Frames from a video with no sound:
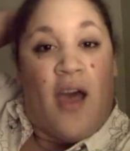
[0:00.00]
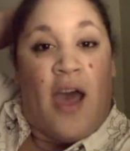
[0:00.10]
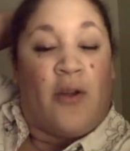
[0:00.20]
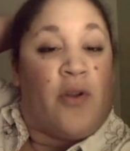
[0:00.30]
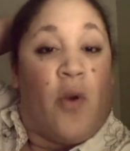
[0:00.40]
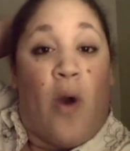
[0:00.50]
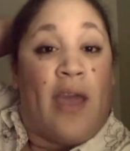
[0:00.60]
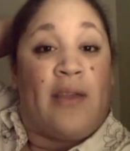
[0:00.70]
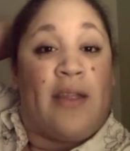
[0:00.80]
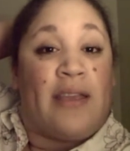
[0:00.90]
I don't know
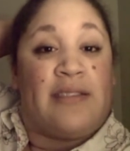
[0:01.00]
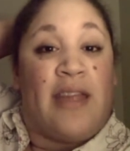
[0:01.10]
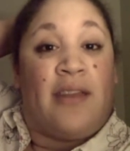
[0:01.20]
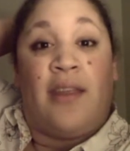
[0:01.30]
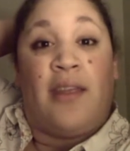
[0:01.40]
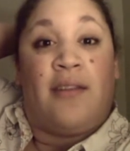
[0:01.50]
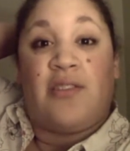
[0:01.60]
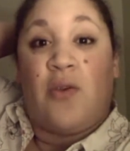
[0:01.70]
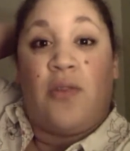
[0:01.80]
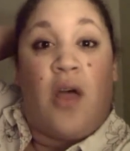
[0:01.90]
why it extended
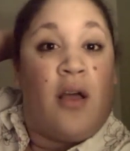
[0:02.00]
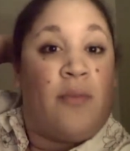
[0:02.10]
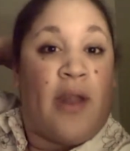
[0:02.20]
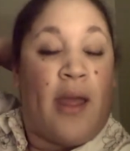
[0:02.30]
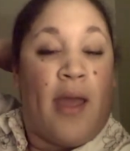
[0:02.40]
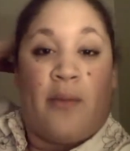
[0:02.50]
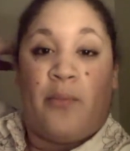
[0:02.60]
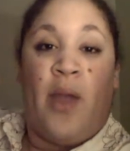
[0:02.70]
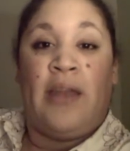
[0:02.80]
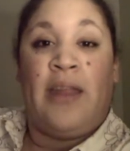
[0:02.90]
so long, but I'm
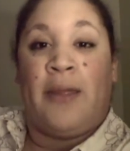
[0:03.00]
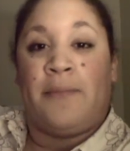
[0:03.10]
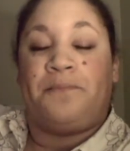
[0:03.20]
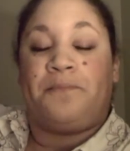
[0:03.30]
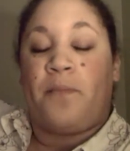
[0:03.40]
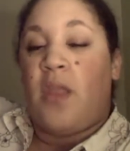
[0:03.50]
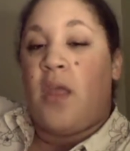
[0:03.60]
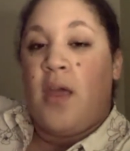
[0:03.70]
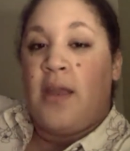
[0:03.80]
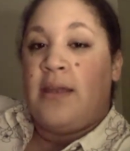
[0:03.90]
pregnant.
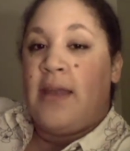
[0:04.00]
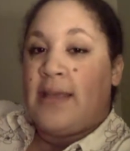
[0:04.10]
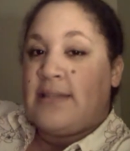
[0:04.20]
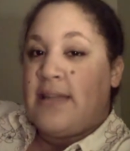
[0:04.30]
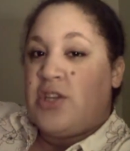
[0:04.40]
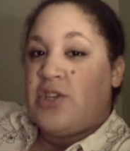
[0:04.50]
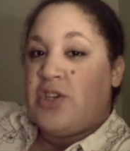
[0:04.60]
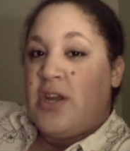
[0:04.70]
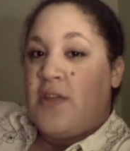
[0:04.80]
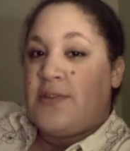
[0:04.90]
Next day I
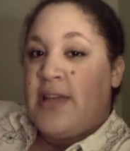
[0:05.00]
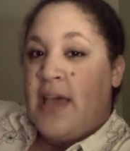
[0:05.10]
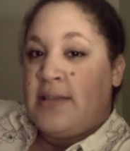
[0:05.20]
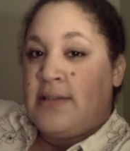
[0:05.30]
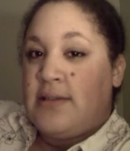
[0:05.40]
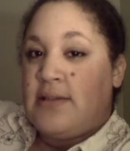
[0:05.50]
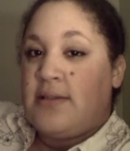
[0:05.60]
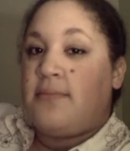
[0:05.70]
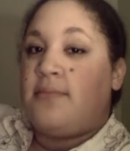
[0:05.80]
took another test,